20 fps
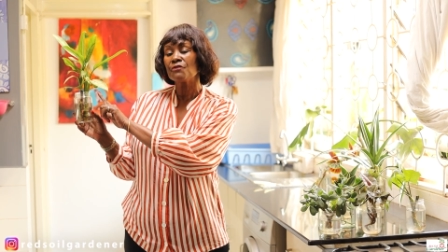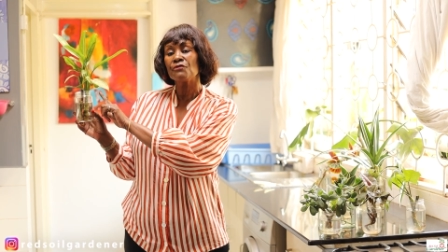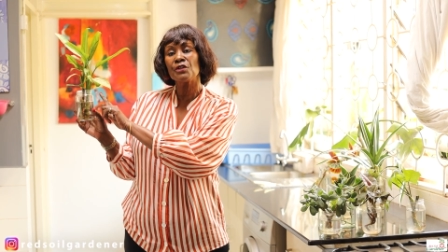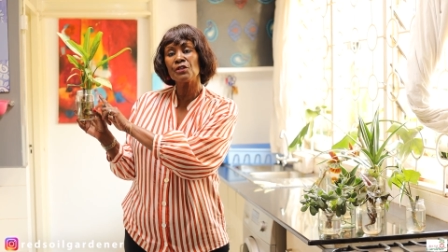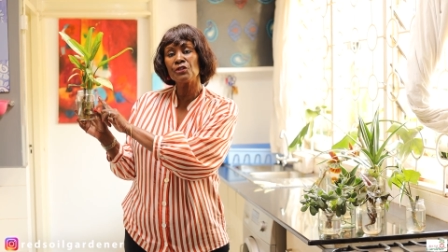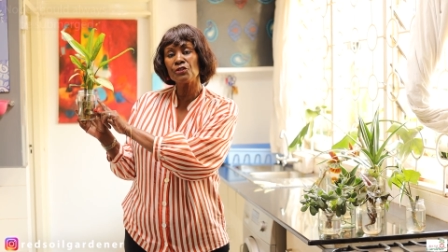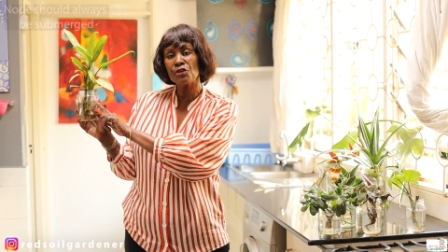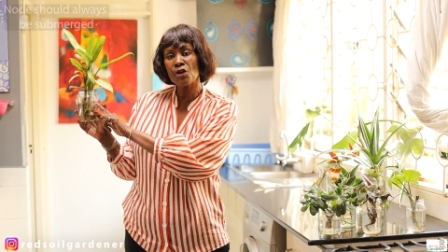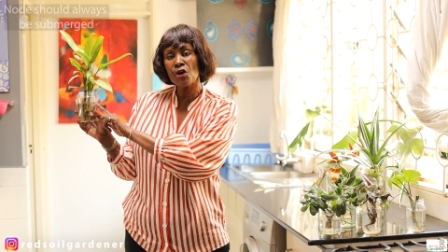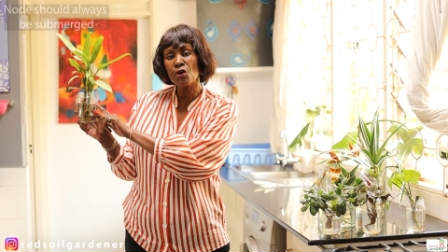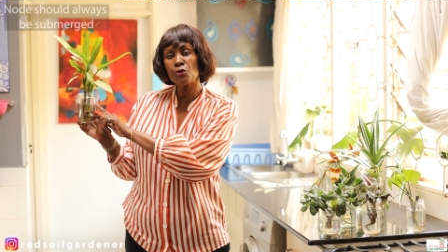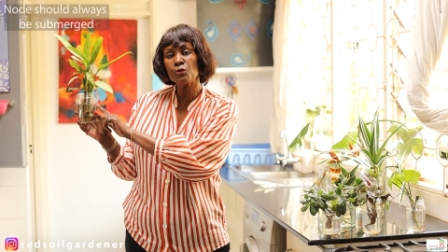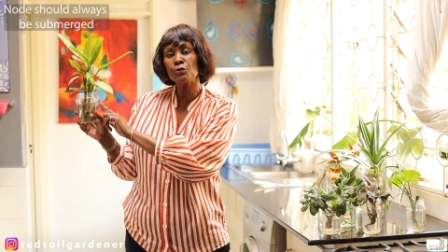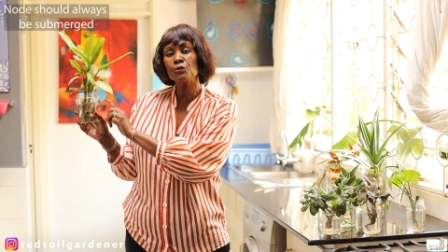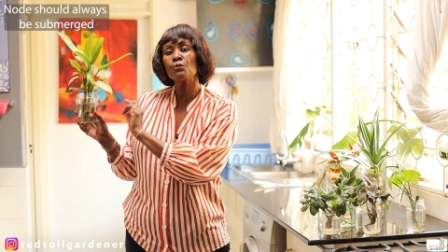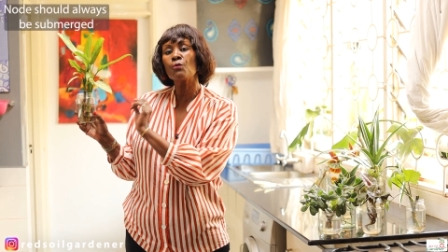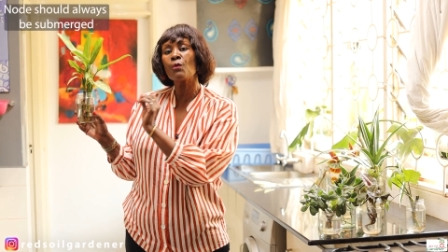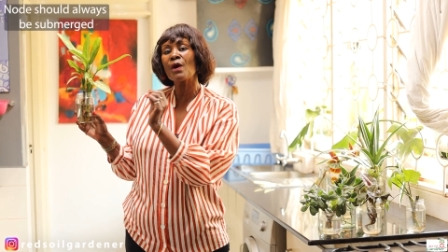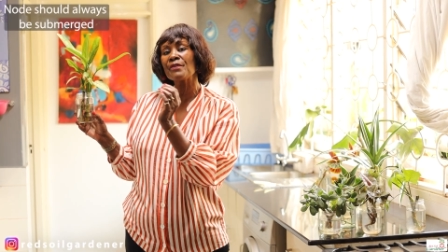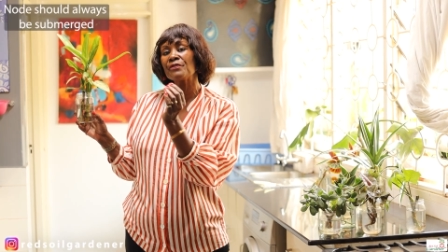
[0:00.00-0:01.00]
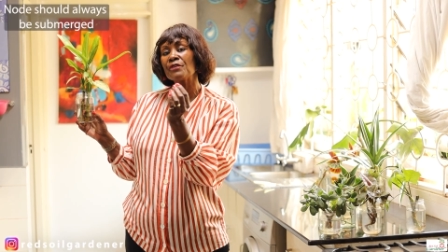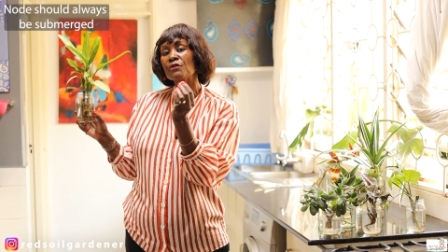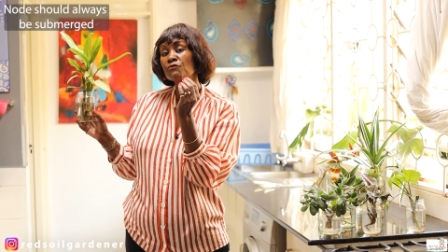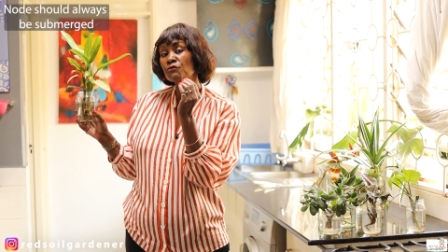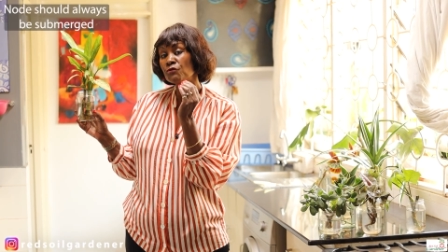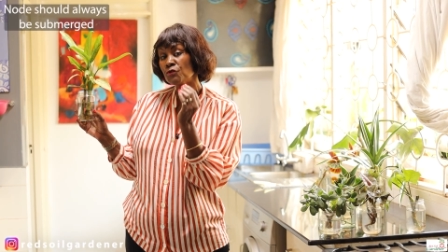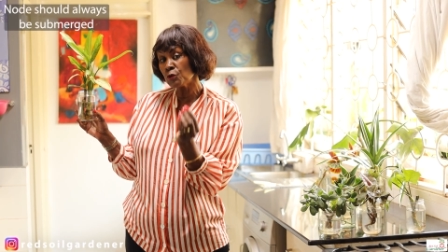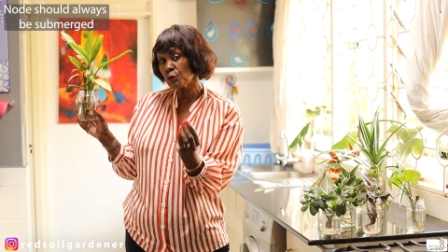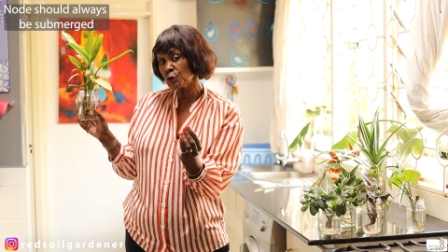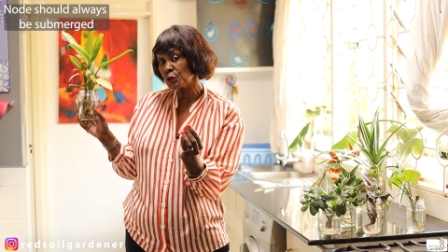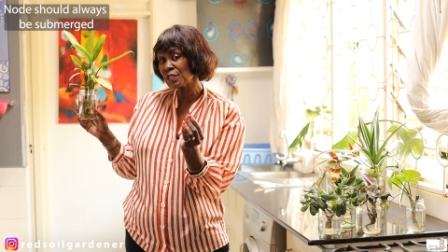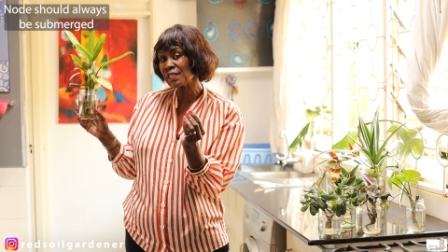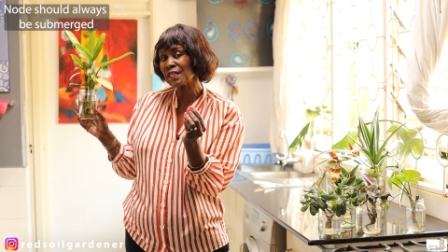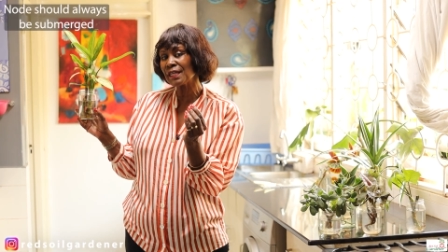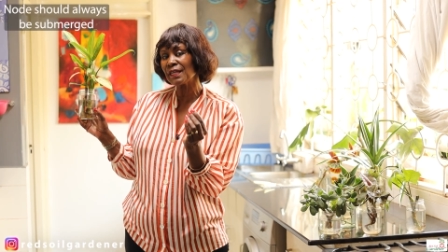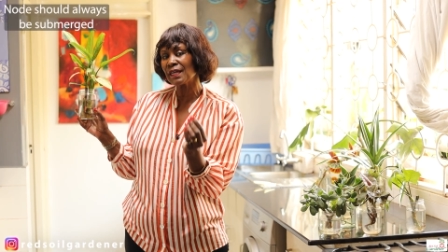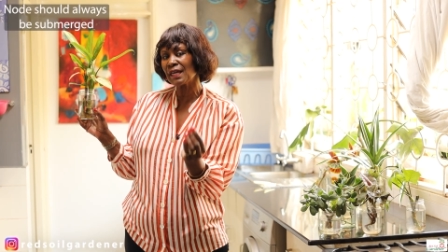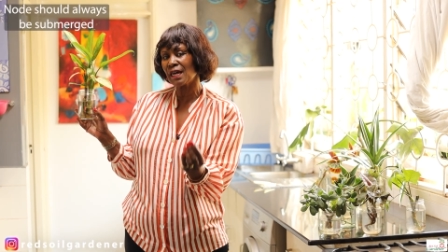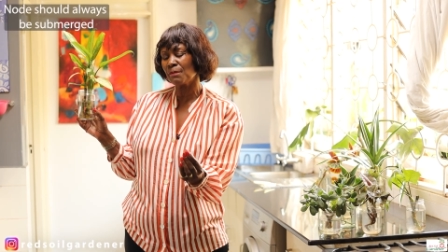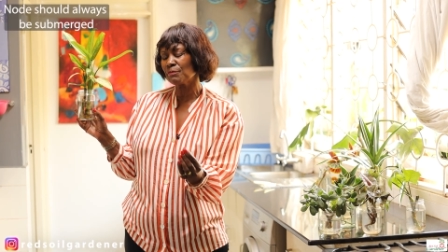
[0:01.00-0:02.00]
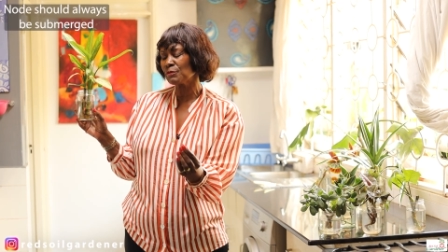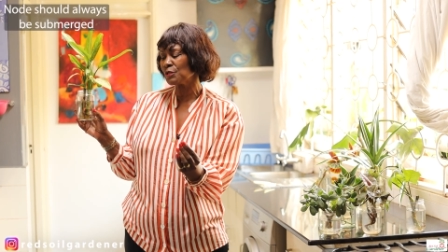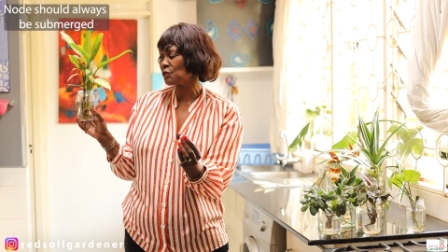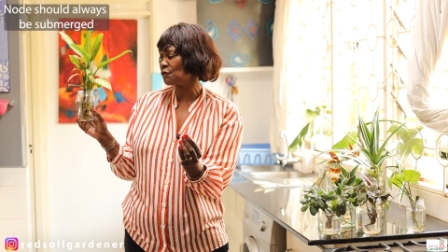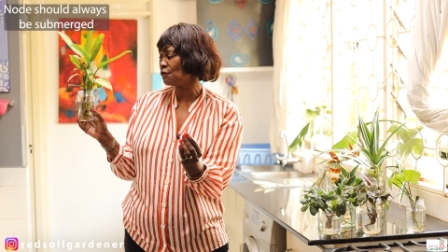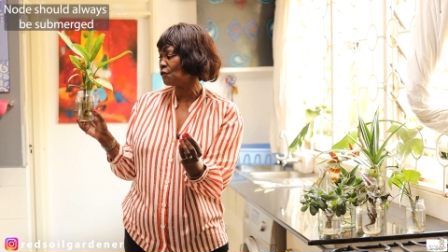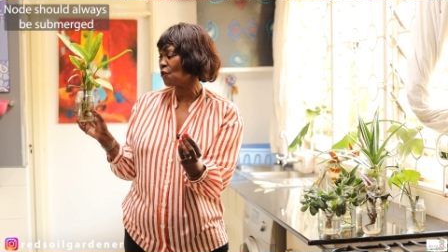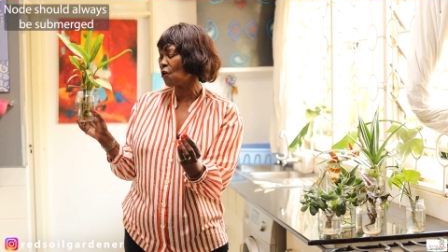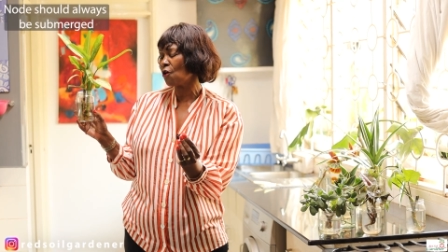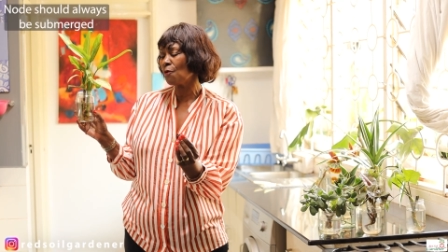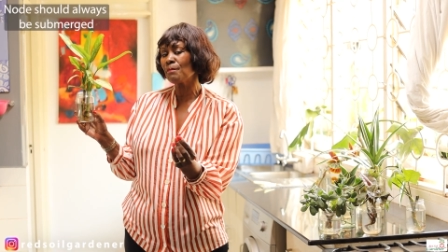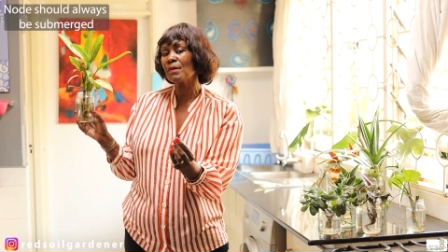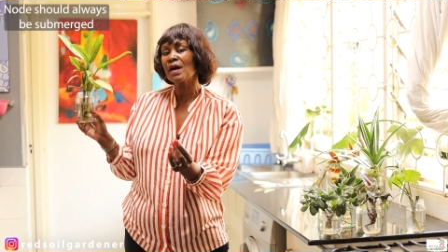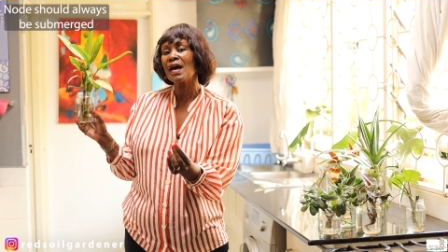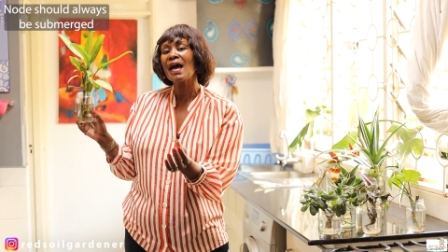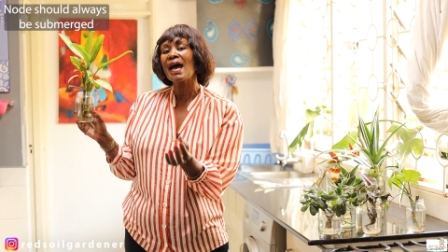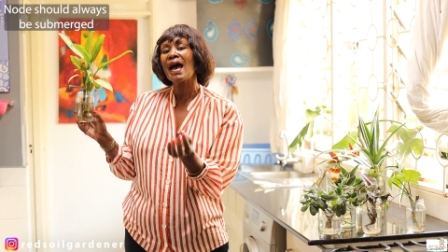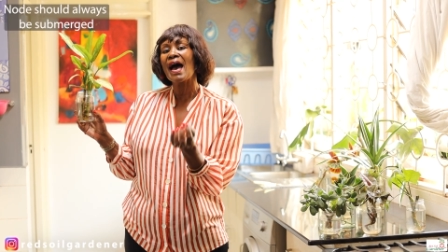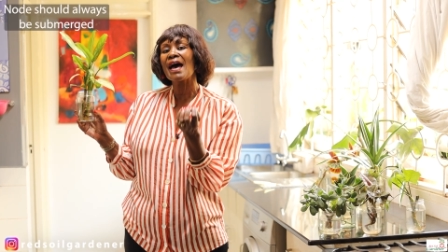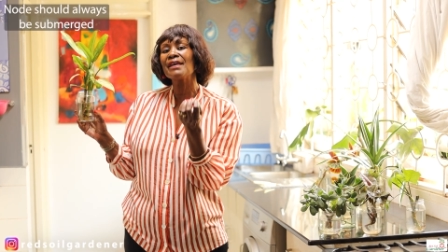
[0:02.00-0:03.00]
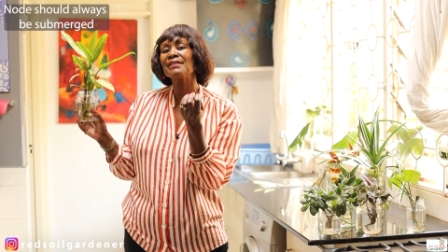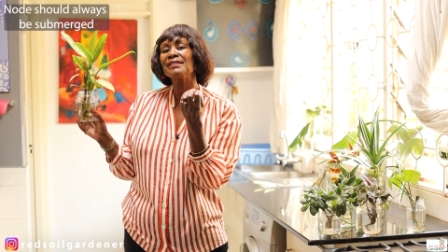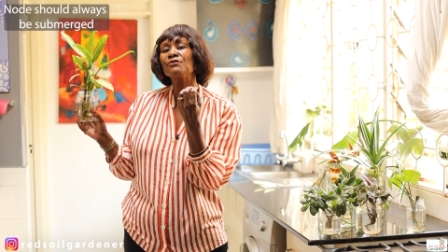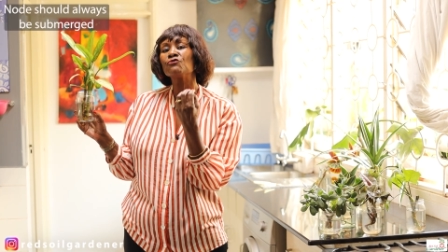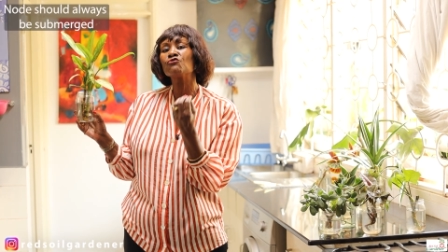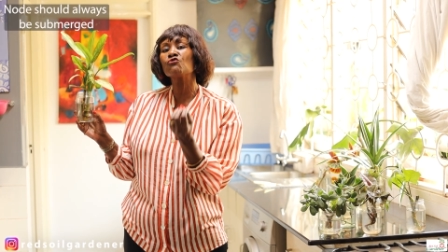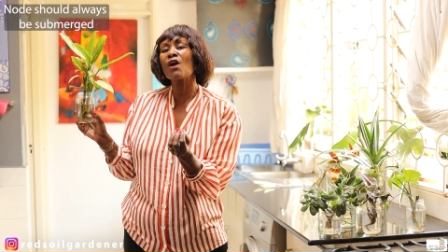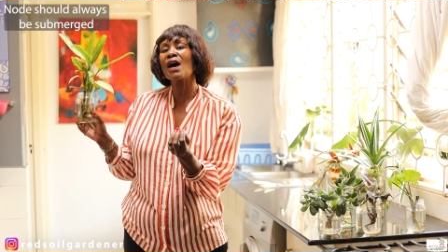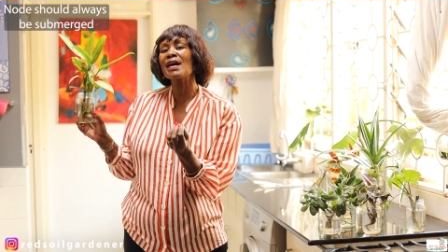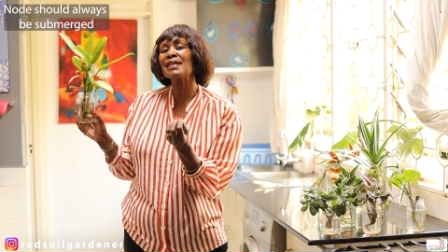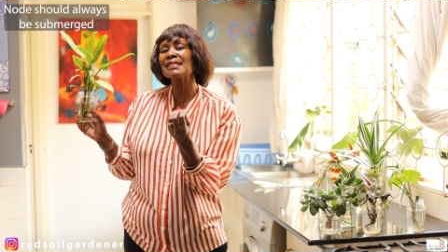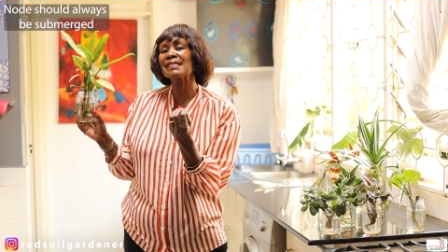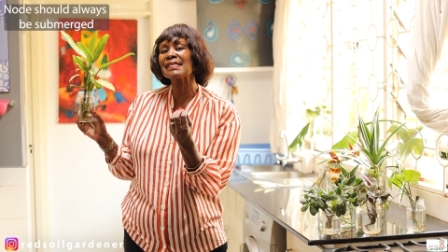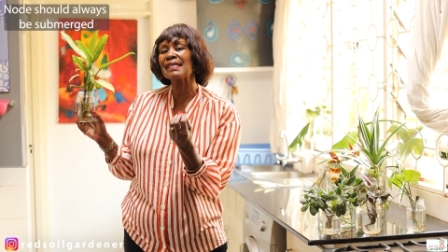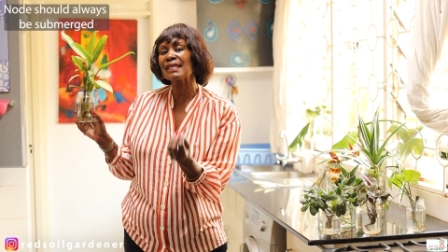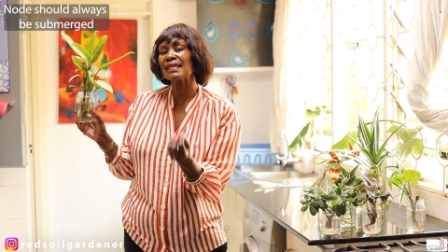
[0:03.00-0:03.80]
the node where the rooting comes from and dries